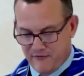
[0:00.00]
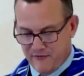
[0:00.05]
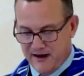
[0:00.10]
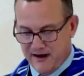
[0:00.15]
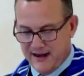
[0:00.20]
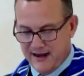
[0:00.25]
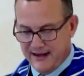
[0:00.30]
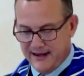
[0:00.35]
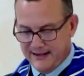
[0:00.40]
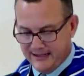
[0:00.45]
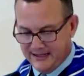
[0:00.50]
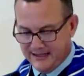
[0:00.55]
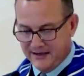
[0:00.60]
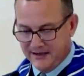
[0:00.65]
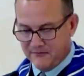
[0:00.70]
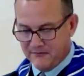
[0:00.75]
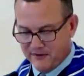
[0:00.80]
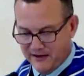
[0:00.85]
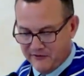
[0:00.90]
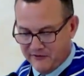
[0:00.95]
Ryan,
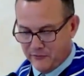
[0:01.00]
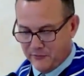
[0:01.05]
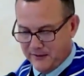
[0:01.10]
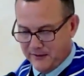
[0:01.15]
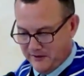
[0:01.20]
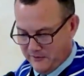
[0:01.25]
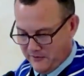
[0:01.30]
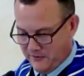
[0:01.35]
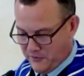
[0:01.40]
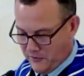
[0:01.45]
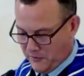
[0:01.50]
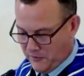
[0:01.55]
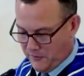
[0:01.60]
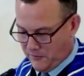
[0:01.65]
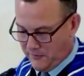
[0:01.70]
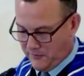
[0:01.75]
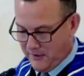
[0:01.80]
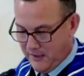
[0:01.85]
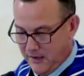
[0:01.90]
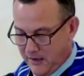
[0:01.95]
Ian, Rachel, and
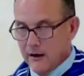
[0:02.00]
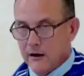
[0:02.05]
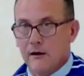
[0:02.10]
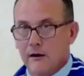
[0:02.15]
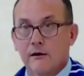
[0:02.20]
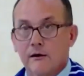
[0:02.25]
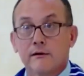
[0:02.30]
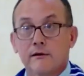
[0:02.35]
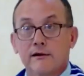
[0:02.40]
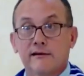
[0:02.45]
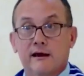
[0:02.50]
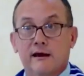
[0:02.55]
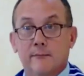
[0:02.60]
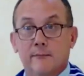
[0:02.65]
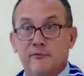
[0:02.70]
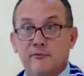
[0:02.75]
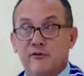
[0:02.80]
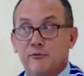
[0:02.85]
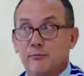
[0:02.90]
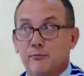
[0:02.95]
Nicole are going to
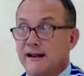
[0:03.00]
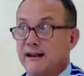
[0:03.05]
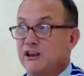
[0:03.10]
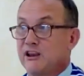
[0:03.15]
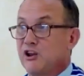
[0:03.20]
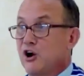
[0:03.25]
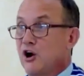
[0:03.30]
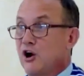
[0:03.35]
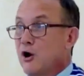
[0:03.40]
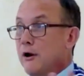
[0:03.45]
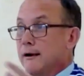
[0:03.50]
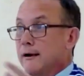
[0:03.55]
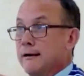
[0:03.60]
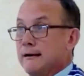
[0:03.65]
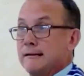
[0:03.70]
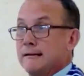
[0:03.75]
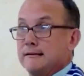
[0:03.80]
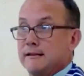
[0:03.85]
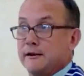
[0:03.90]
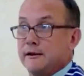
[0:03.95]
help spread yarn
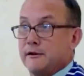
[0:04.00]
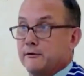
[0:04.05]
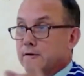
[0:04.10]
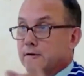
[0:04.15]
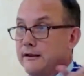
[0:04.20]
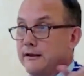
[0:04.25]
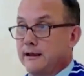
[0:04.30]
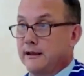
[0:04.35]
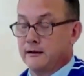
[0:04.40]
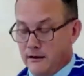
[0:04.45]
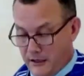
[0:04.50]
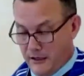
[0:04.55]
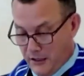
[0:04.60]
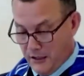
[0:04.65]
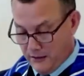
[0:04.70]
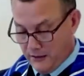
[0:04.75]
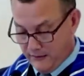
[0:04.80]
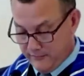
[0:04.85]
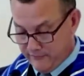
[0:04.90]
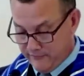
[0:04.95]
literally
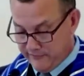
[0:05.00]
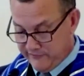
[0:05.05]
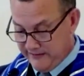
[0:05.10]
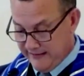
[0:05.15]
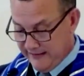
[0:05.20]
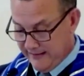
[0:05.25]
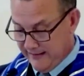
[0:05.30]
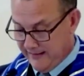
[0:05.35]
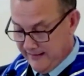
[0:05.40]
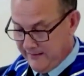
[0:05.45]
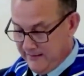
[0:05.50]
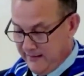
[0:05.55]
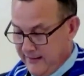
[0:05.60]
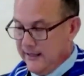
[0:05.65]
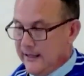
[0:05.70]
all over Channing,